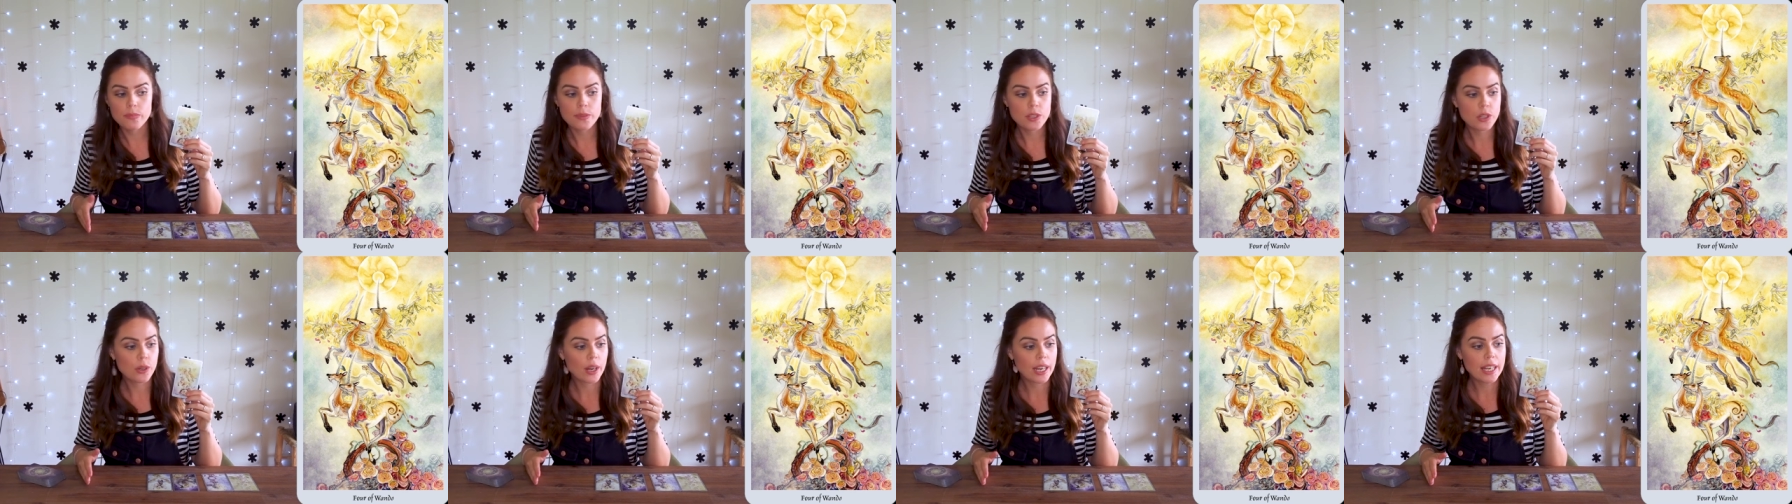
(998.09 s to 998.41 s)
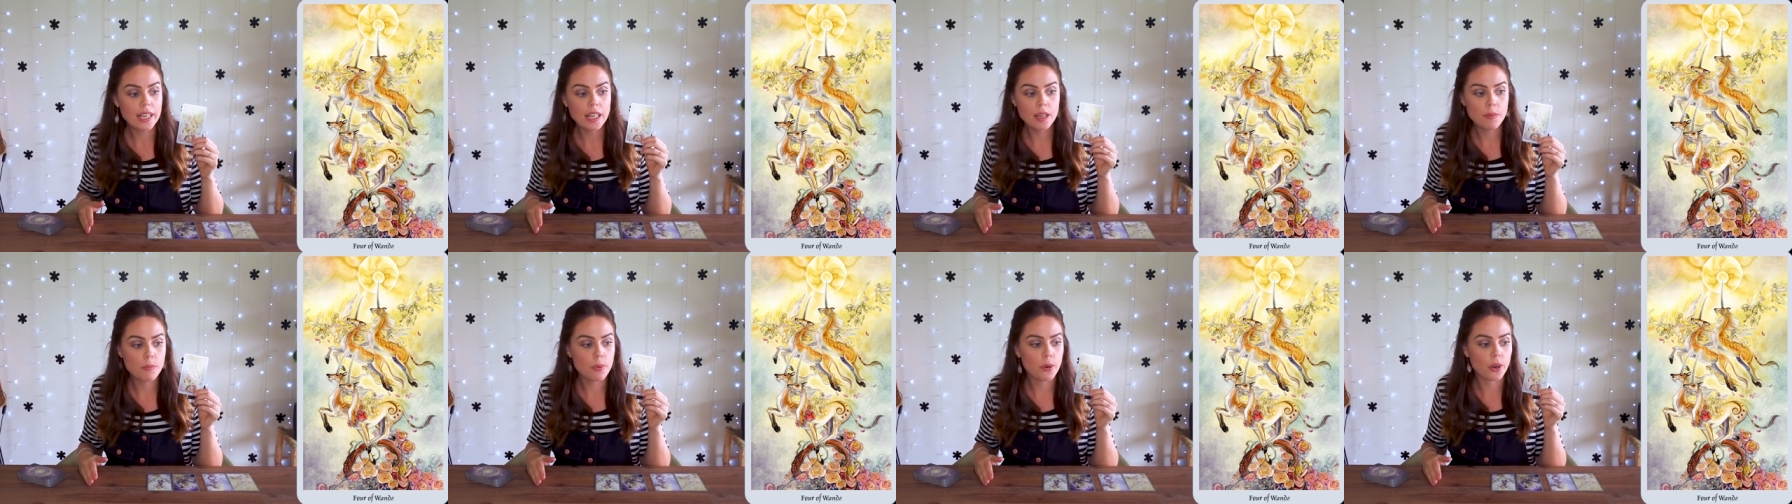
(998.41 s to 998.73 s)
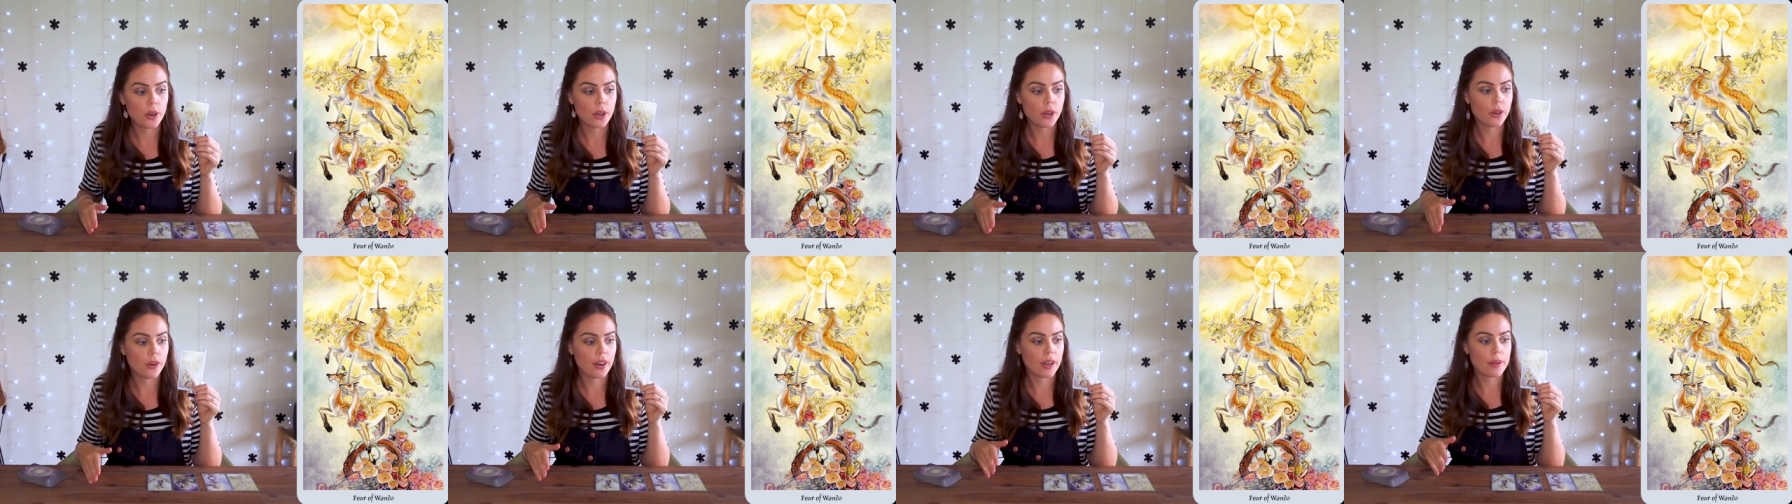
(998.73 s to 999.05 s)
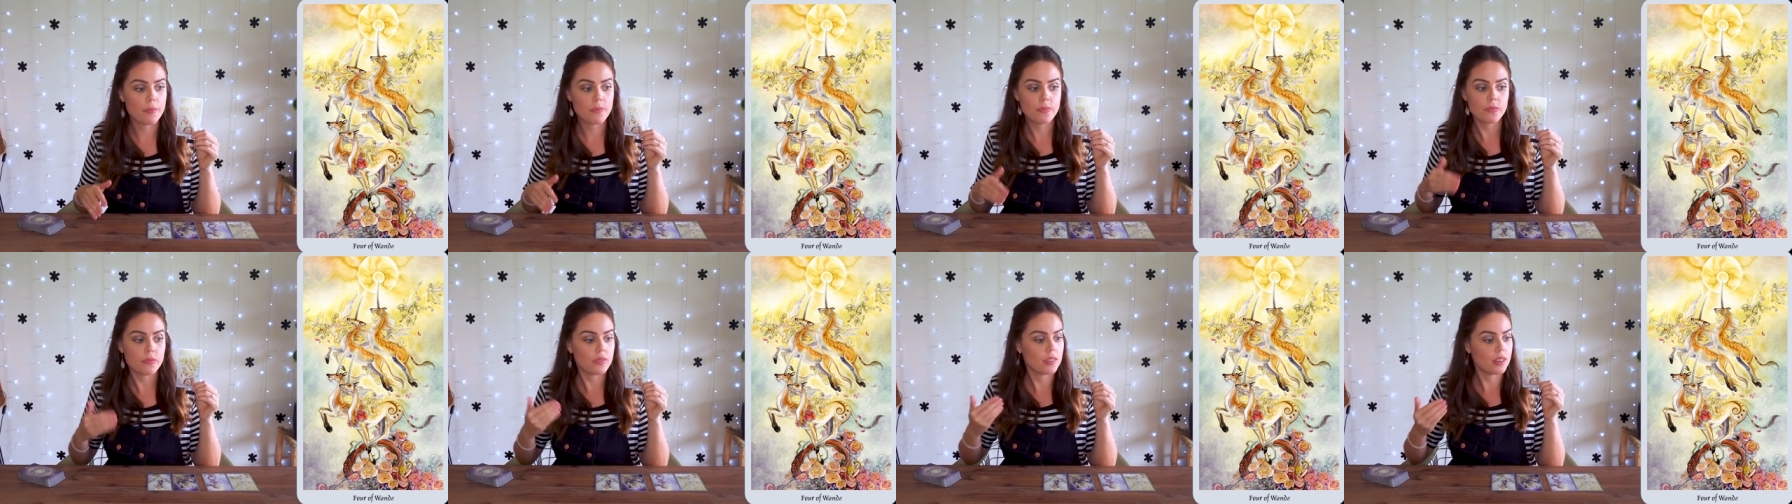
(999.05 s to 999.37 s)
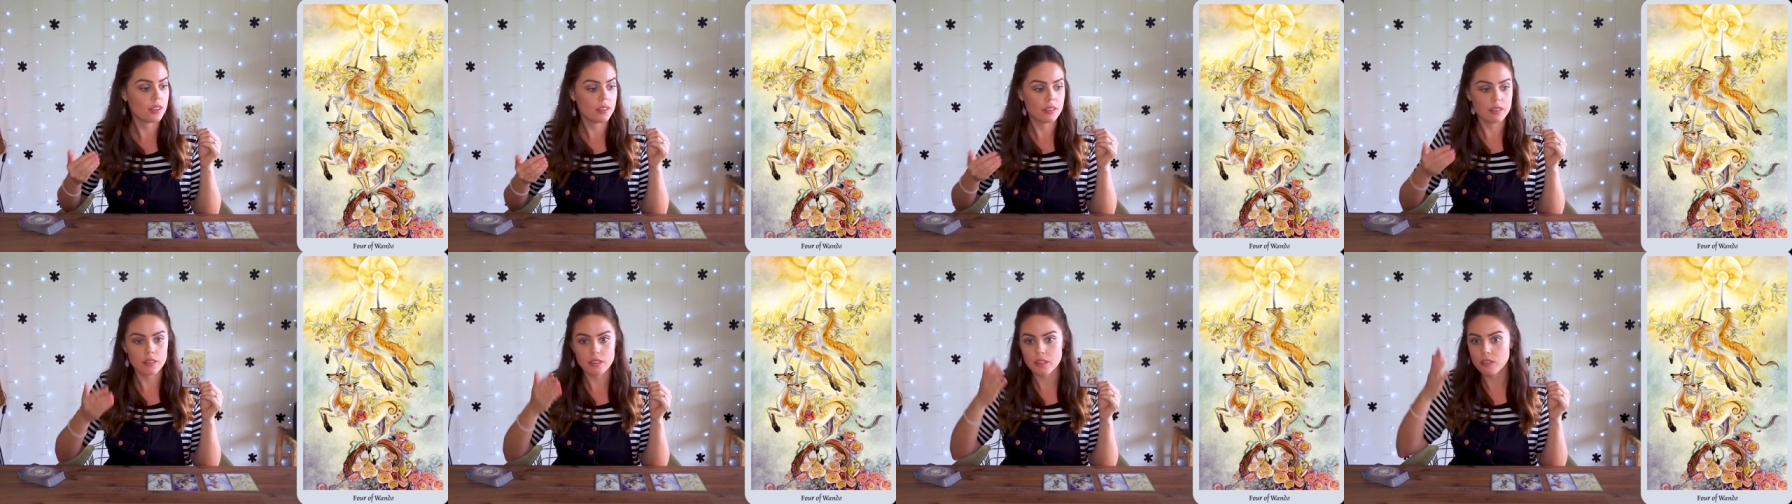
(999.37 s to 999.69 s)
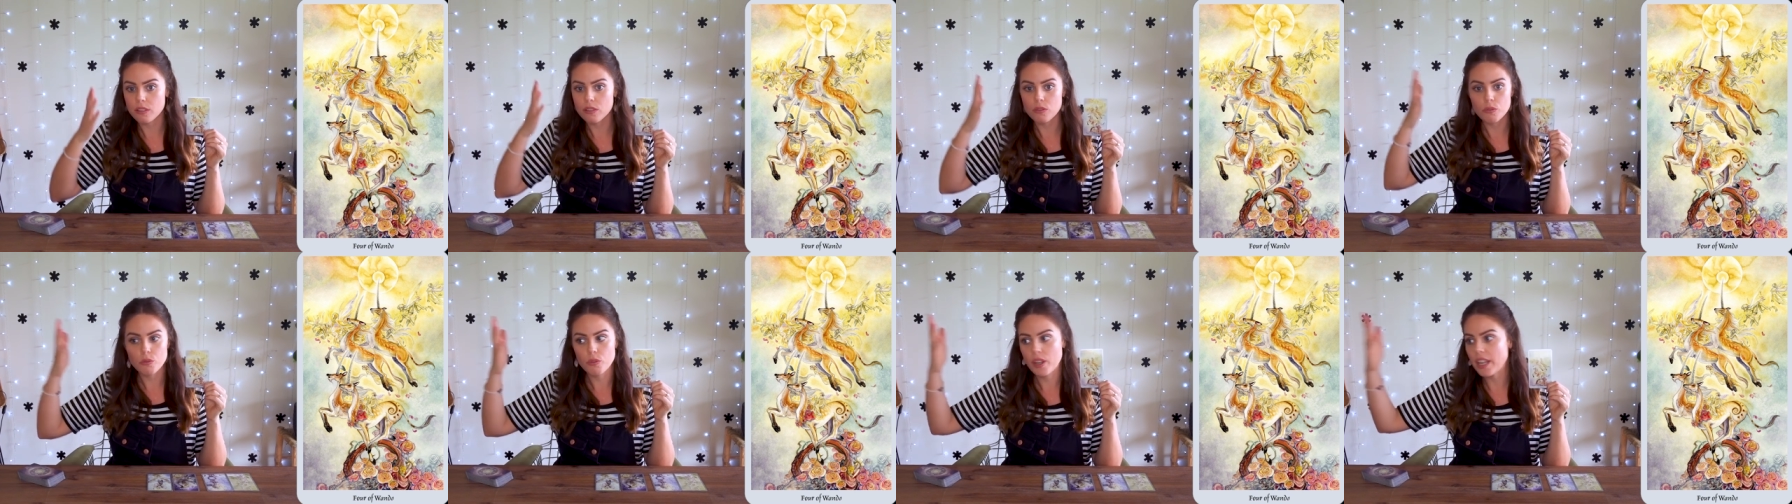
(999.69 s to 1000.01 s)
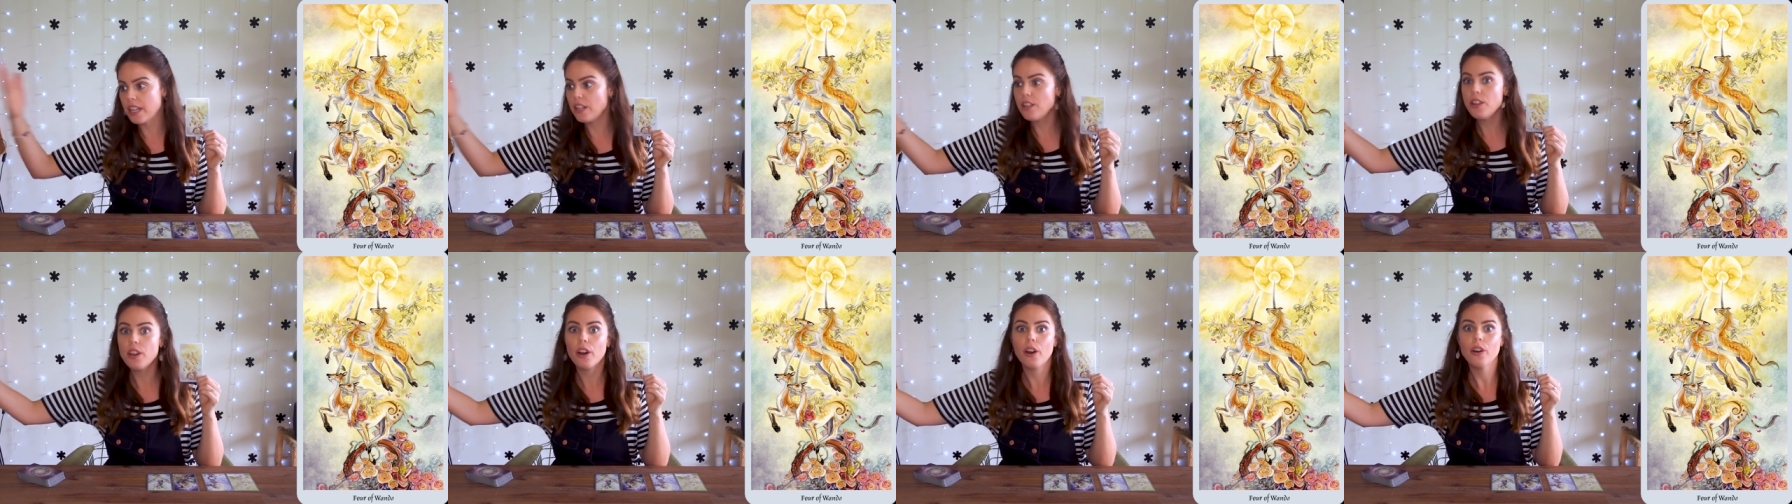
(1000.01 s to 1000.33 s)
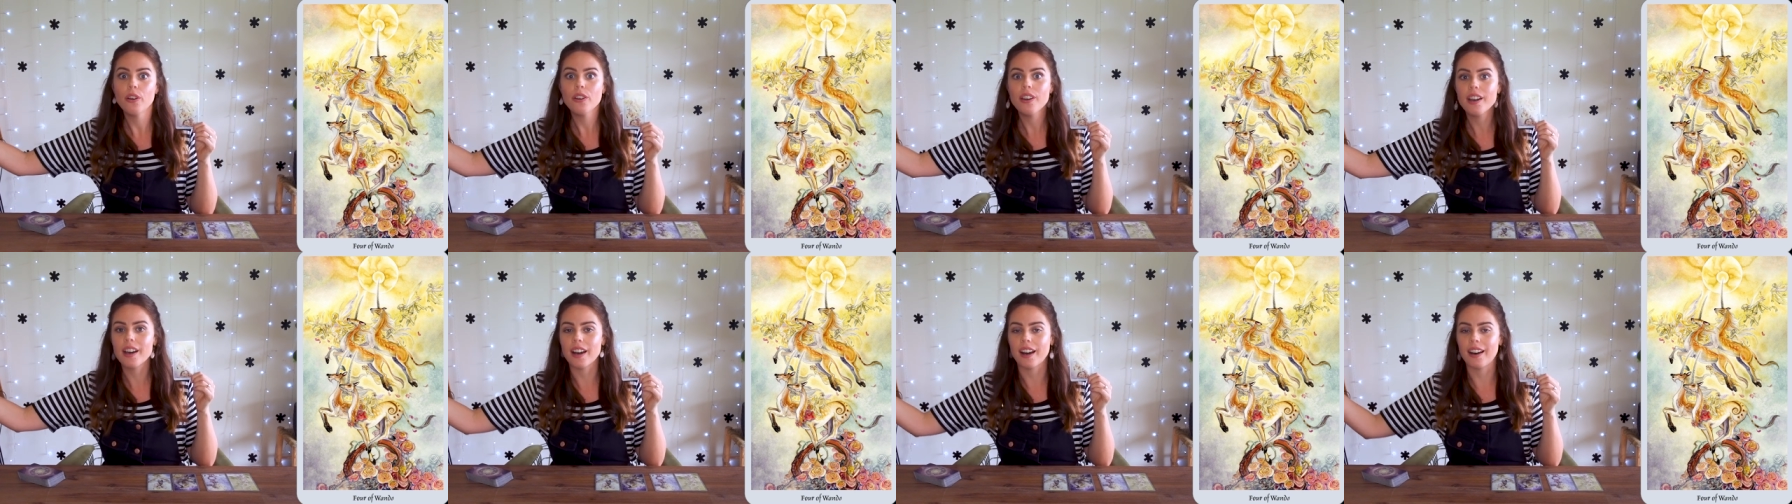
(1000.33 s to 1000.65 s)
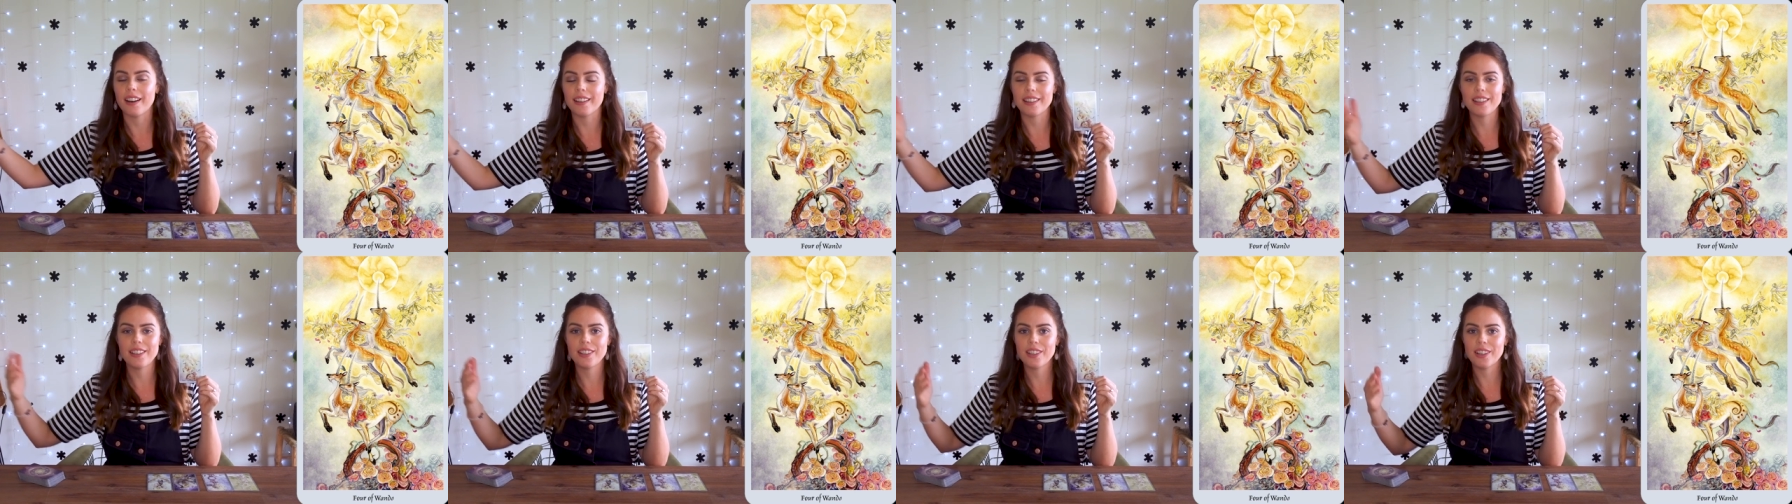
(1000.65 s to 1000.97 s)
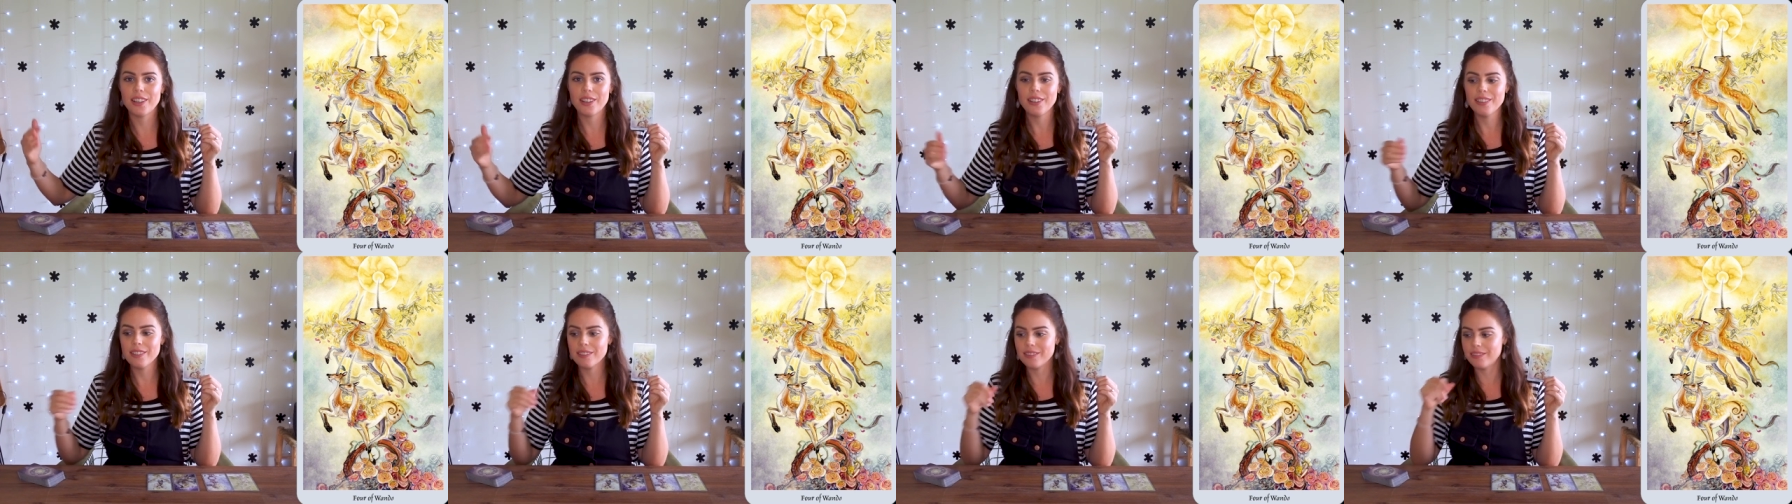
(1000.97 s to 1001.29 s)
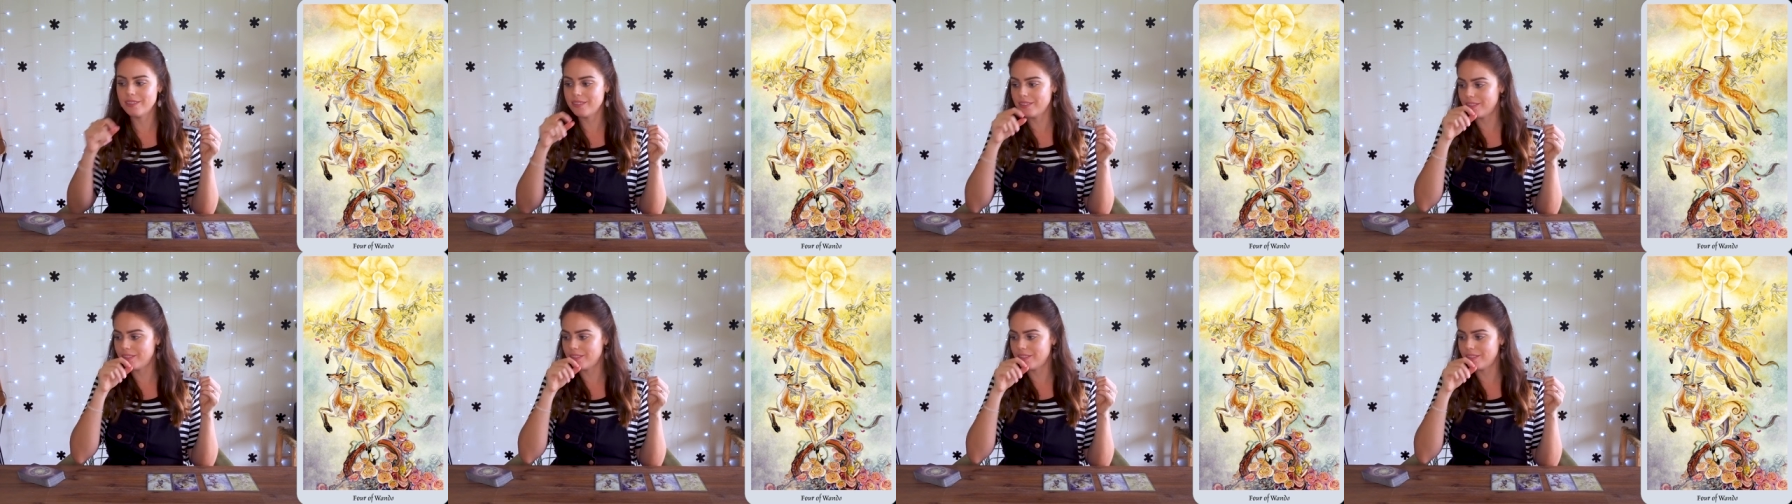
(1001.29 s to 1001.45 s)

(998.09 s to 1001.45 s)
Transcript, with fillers: training program in yoga, you know?